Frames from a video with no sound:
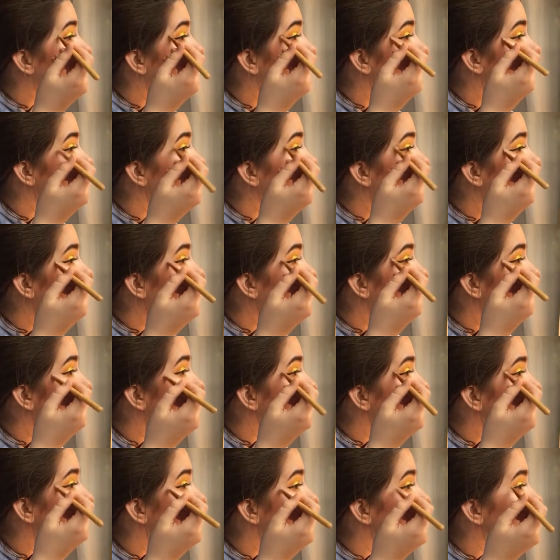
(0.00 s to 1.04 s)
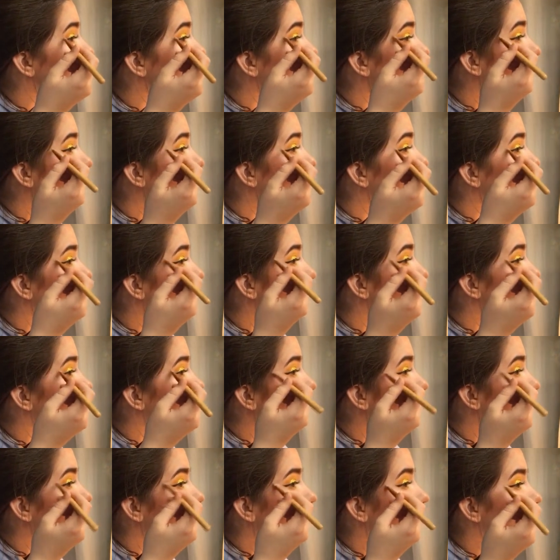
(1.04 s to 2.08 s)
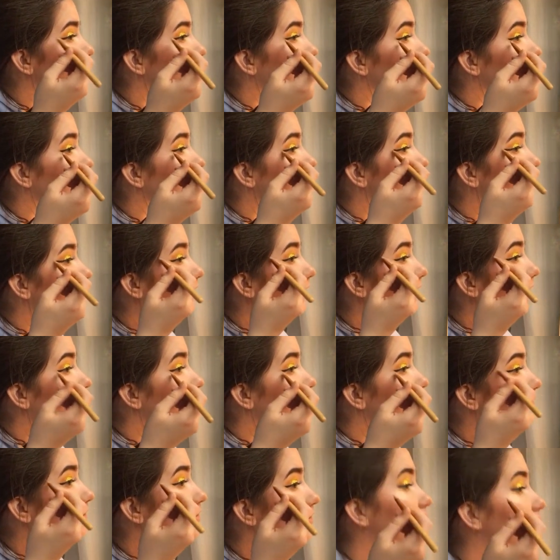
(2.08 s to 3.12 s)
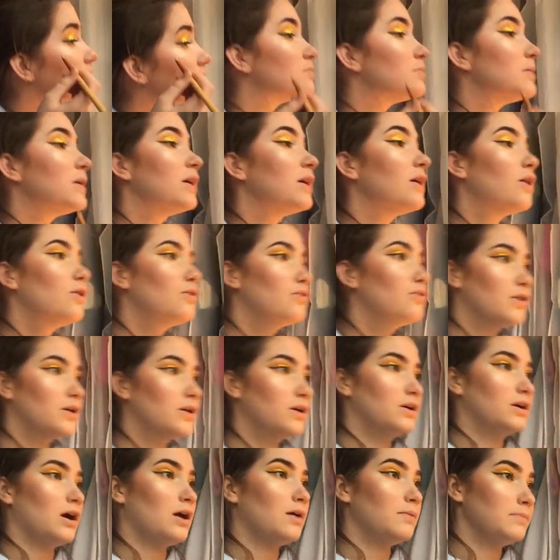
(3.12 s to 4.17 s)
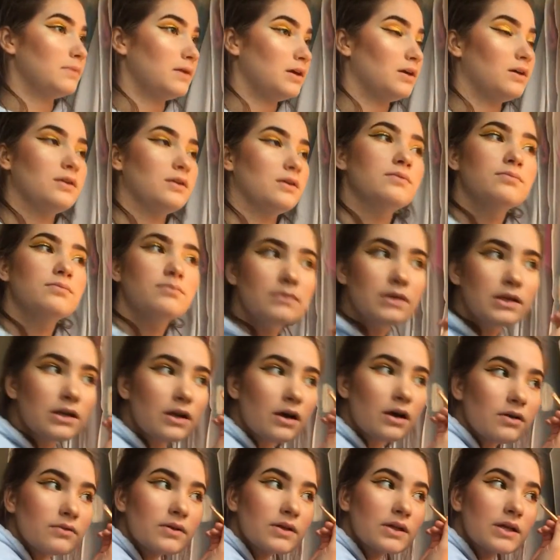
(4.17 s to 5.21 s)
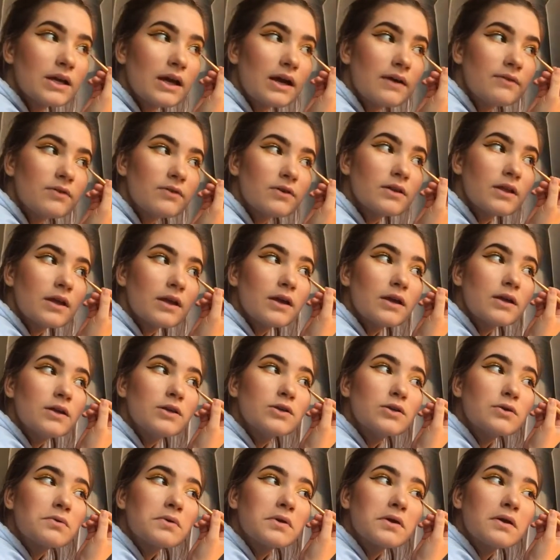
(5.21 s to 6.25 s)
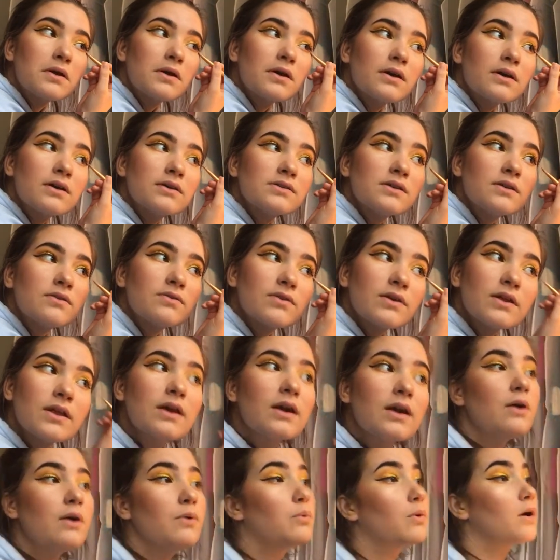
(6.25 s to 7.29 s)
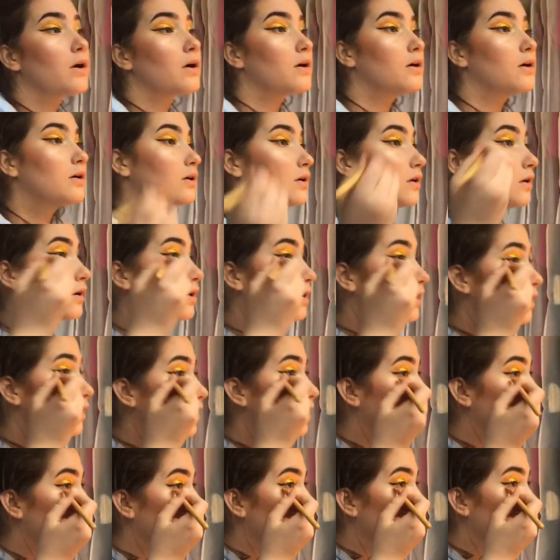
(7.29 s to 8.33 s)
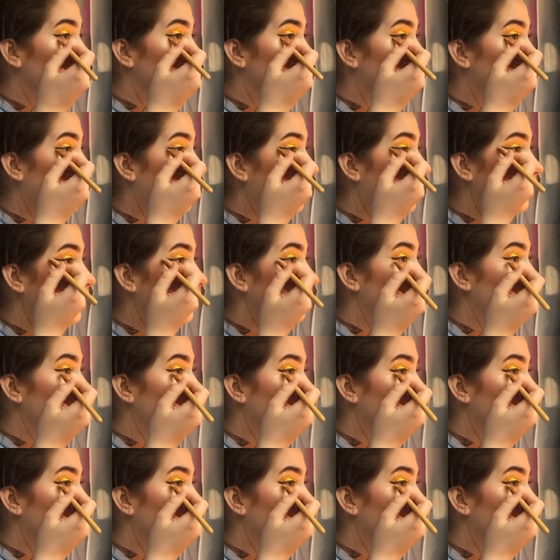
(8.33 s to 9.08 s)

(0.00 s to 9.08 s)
Yeah, that's what I'm scared of. I'm scared of, like, college just being over and not me not really ever, like, enjoying it, because I feel like I work a lot.